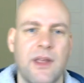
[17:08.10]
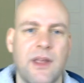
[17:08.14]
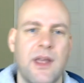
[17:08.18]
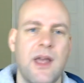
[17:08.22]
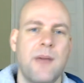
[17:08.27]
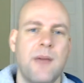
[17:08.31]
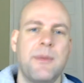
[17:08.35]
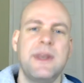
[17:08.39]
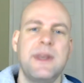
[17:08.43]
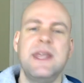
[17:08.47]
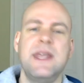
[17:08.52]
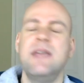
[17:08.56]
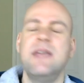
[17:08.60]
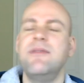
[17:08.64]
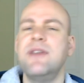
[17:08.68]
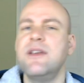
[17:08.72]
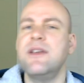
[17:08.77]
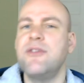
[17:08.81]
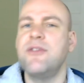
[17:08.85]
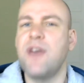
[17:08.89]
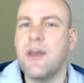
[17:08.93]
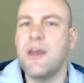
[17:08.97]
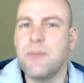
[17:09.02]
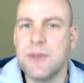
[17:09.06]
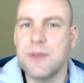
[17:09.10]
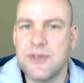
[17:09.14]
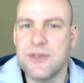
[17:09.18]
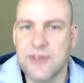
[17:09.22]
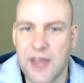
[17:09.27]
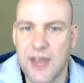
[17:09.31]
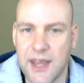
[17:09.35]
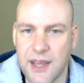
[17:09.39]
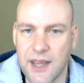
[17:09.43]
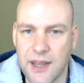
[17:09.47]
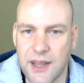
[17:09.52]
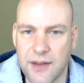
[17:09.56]
But even if I'm
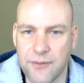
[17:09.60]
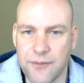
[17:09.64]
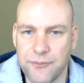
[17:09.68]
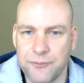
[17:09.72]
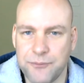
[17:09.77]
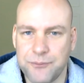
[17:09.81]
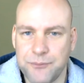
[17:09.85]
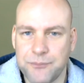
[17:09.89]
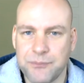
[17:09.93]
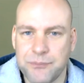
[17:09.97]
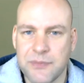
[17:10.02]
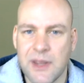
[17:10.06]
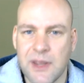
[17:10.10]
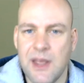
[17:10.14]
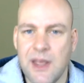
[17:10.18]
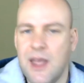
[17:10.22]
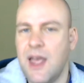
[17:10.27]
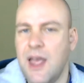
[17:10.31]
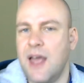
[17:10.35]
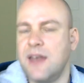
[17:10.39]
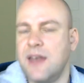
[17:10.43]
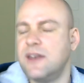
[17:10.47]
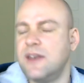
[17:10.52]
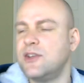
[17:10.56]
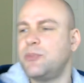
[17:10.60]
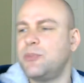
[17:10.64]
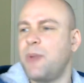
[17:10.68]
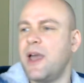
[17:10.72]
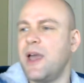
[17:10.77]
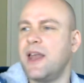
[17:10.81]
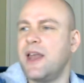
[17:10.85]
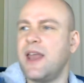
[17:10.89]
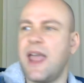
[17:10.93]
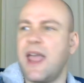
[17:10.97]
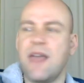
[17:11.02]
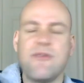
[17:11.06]
mistaken, and
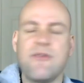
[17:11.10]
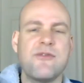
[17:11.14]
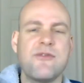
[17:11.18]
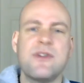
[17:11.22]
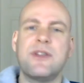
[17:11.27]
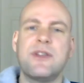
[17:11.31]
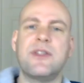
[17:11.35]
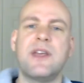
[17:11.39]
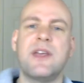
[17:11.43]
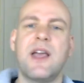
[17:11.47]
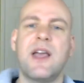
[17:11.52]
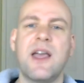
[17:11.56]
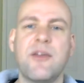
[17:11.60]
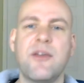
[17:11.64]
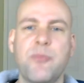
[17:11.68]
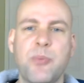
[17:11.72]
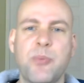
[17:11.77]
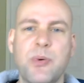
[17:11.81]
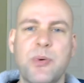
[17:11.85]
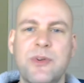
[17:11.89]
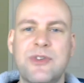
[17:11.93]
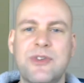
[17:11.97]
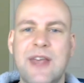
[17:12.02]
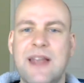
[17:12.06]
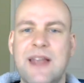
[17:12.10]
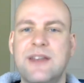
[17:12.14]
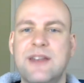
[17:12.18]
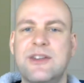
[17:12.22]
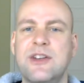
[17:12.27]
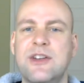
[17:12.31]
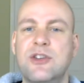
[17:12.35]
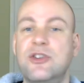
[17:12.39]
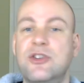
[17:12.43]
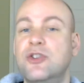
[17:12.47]
despite everything I've presented,